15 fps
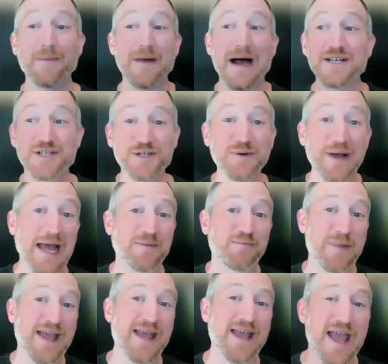I do at
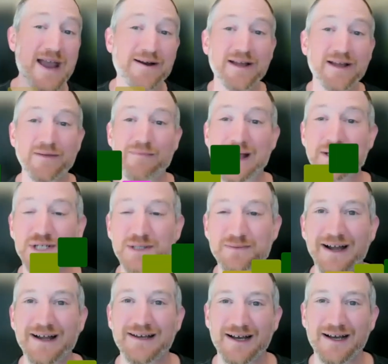
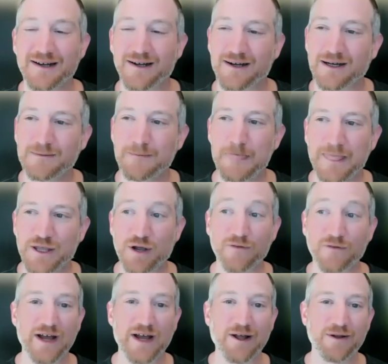bayareamastermind.com. You can
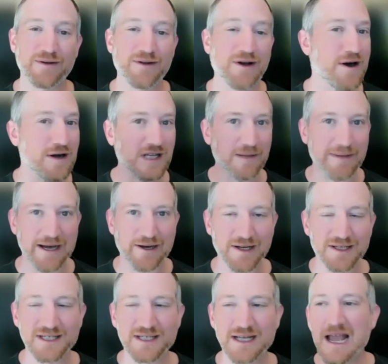find out all about
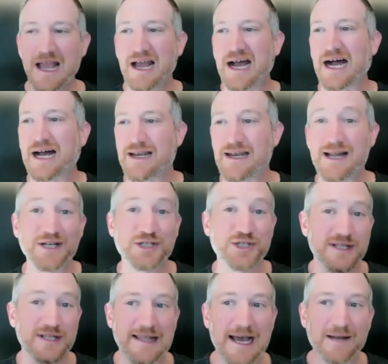us. Uh, not
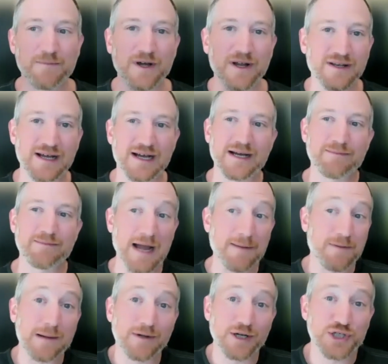just that, but um, I
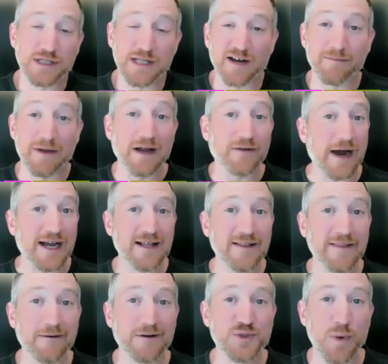publish a lot of my writing
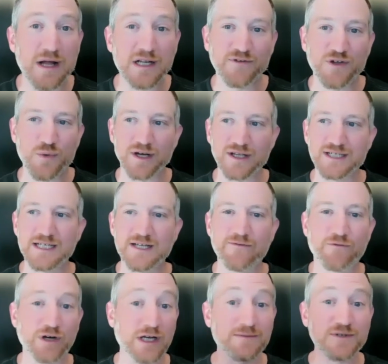there as well. If you want to see
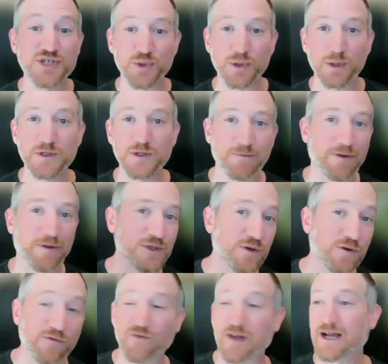freedom stories from those
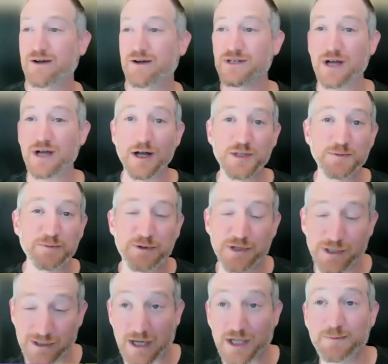who found
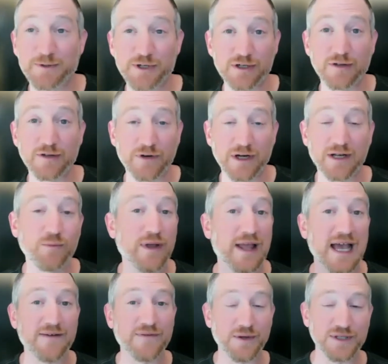entre- entrepreneurial freedom, we
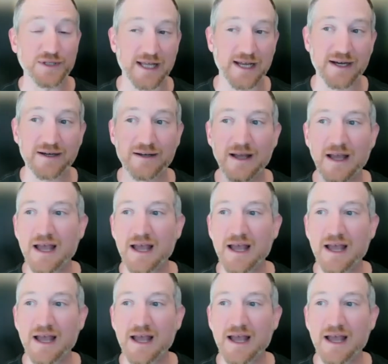have those there.